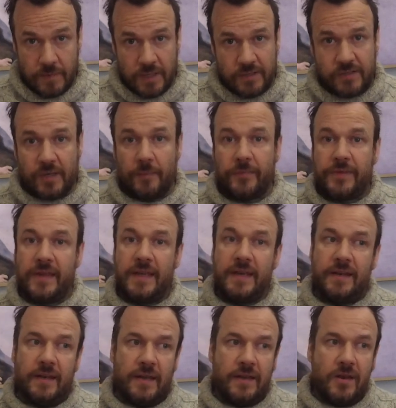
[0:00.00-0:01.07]

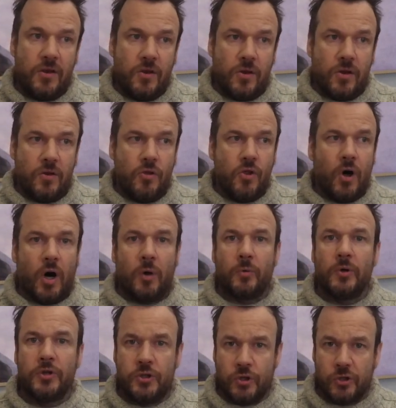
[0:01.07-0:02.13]
Something not
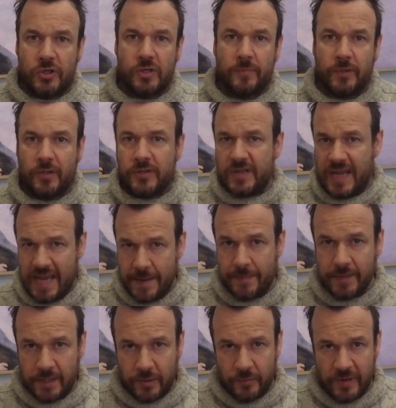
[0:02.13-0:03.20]
reducible to
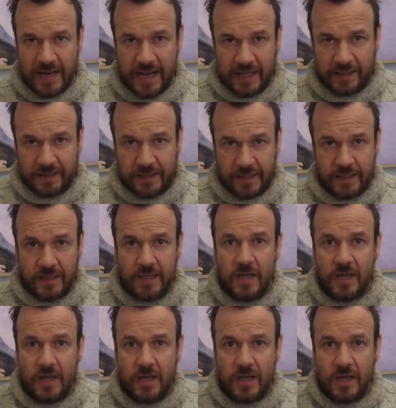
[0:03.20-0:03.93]
imminent reality,